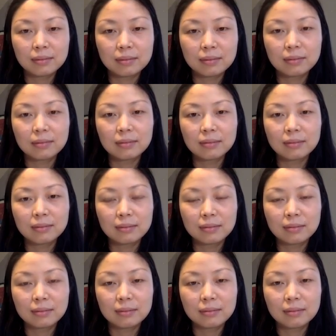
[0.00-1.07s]

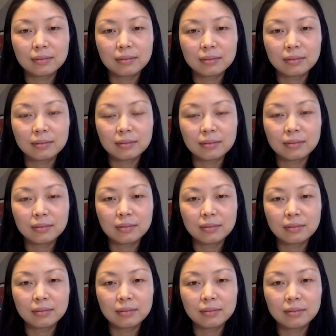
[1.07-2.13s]

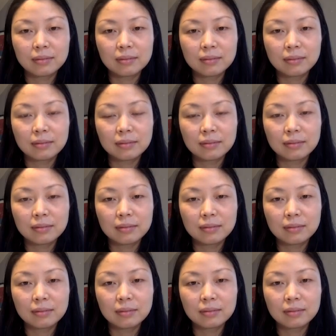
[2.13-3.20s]

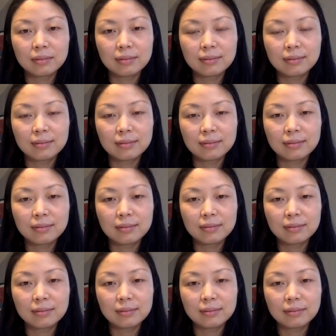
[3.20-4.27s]

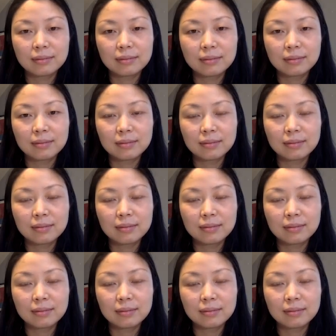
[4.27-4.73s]
(silent)